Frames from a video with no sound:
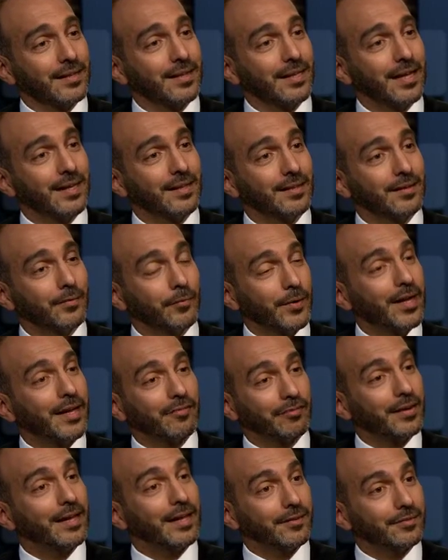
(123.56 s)
that we
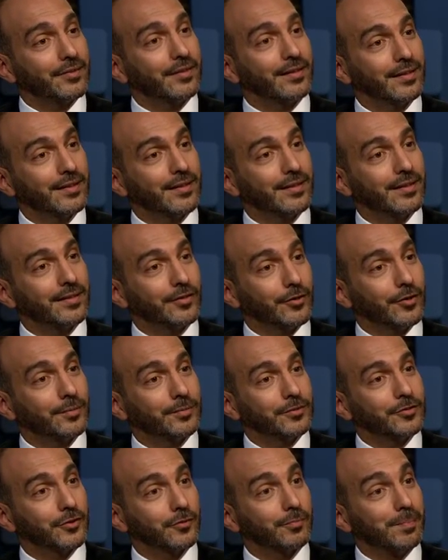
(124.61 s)
have left in
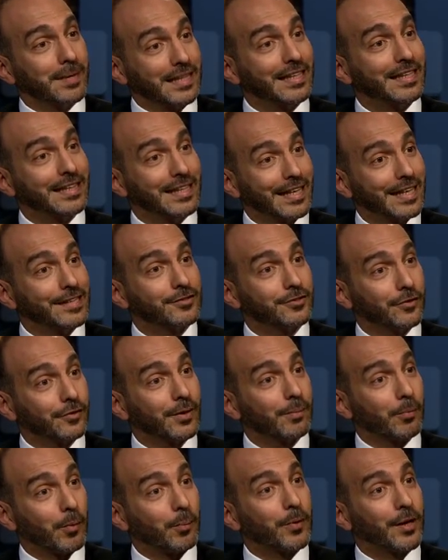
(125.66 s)
terms of meeting the needs of
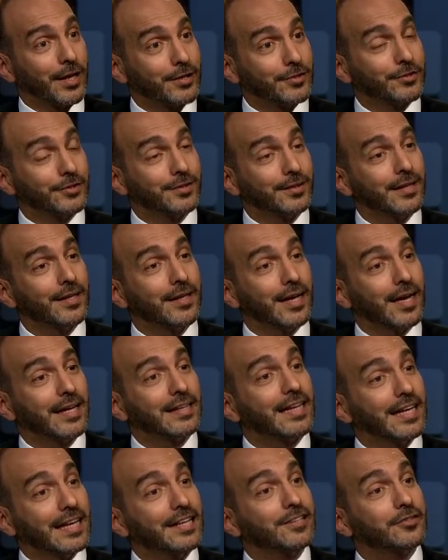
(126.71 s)
the population.
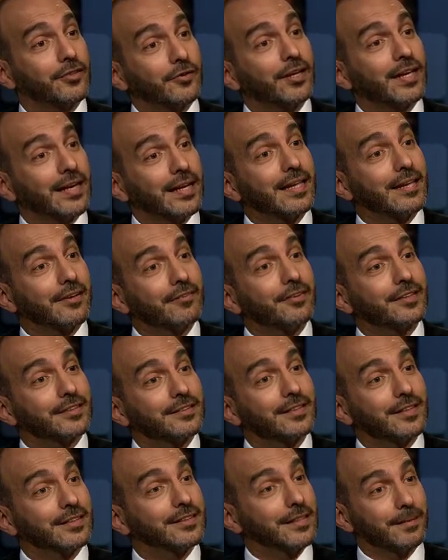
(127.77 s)
And the needs of
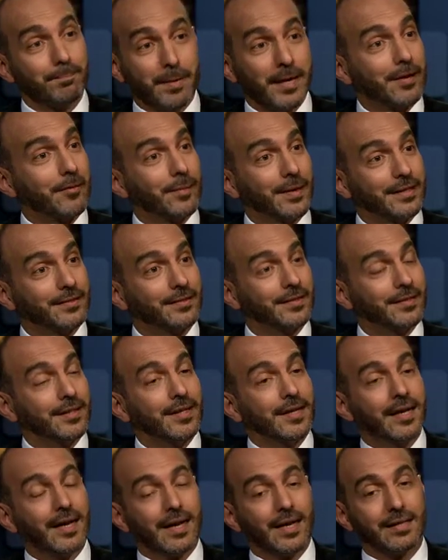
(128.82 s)
caregivers is a big one.
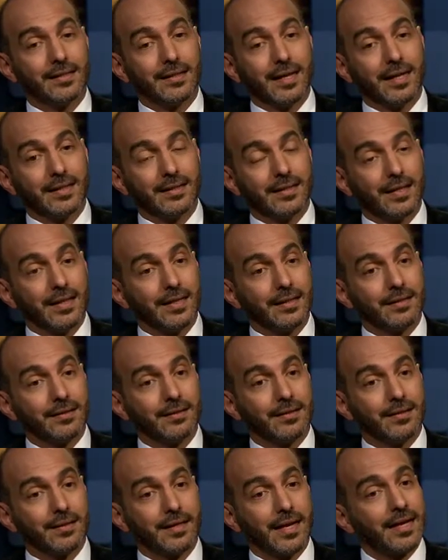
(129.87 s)
And, and,
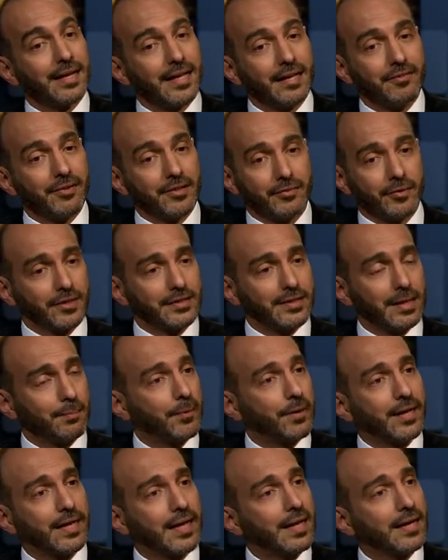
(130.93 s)
and, caregivers, for
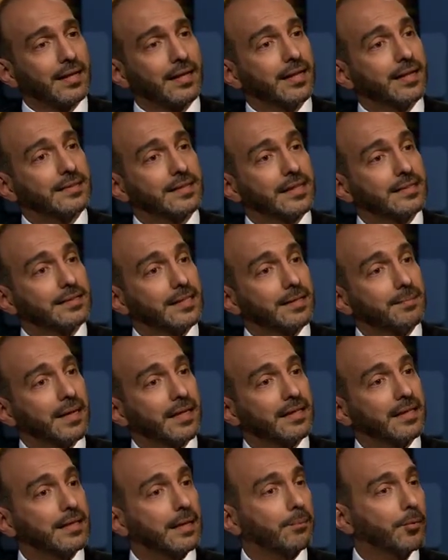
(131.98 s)
example, in Canada, it's
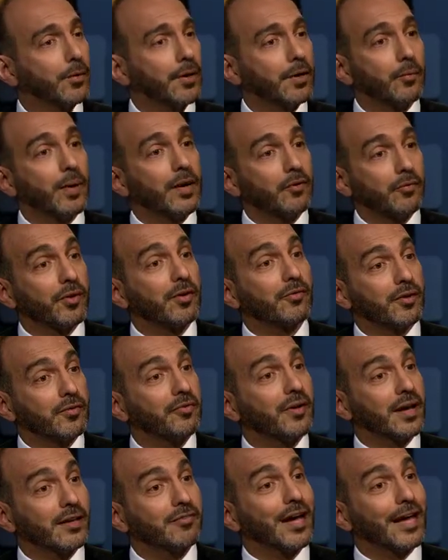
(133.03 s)
estimated that probably one of every
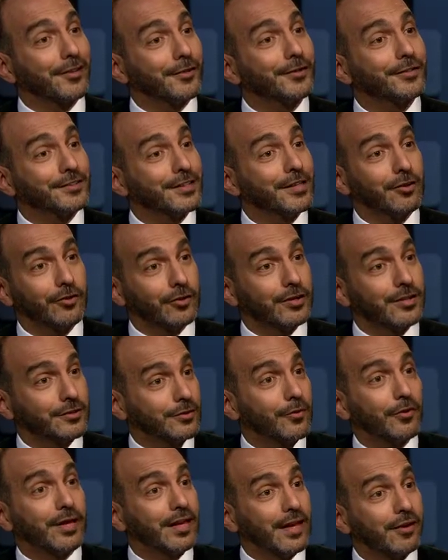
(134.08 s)
five adults is,
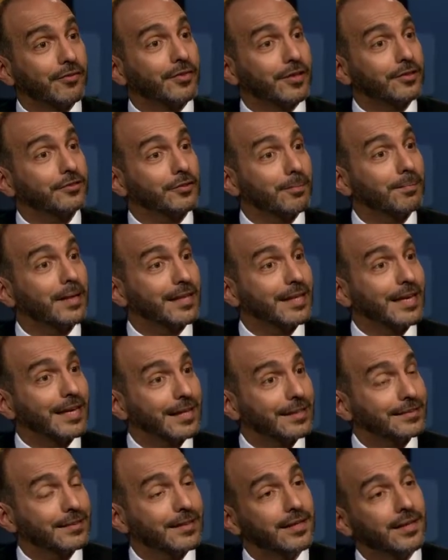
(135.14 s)
is looking after somebody
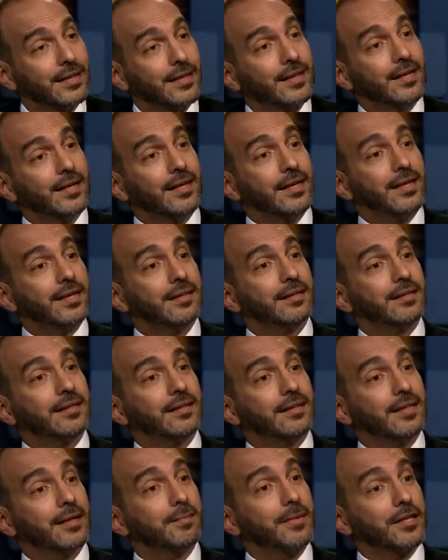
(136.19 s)
else. In,
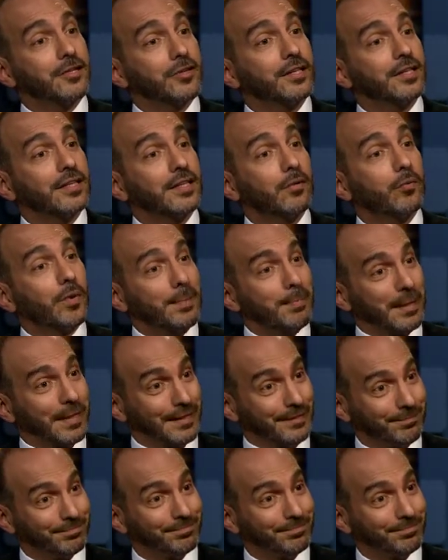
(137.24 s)
in the majority, women